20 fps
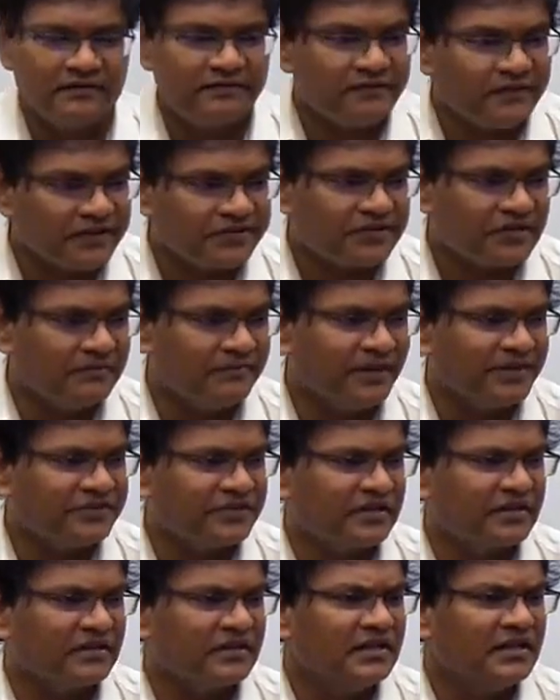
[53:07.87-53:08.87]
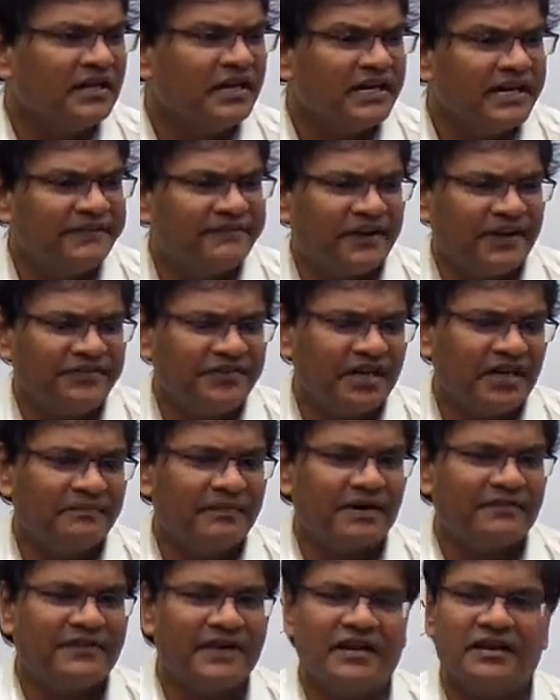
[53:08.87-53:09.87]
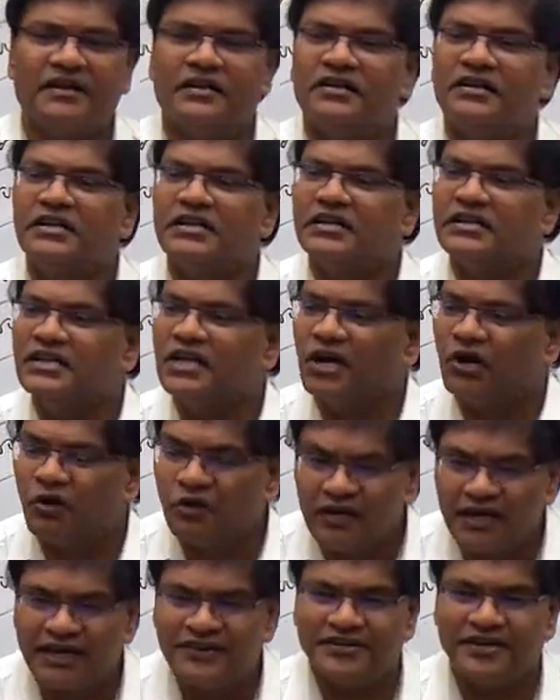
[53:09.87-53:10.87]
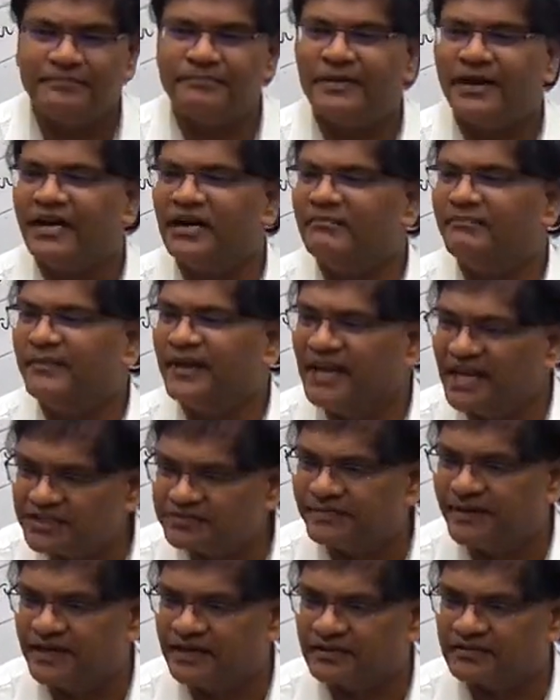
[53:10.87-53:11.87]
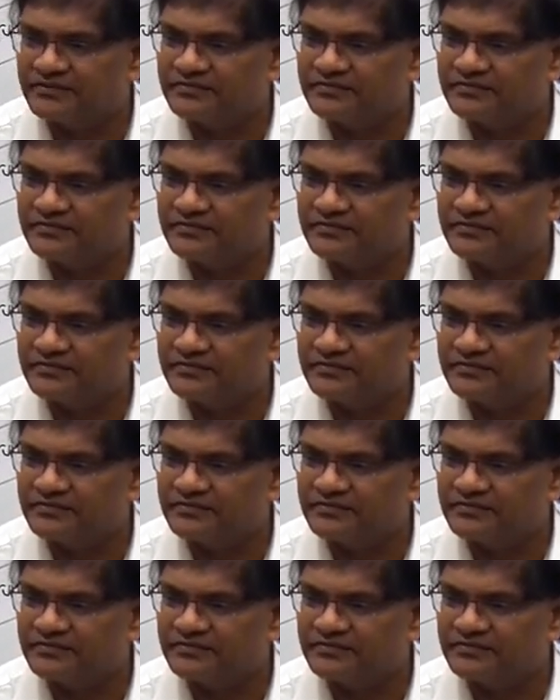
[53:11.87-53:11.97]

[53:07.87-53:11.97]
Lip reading: First you must differentiate between the ownership and management.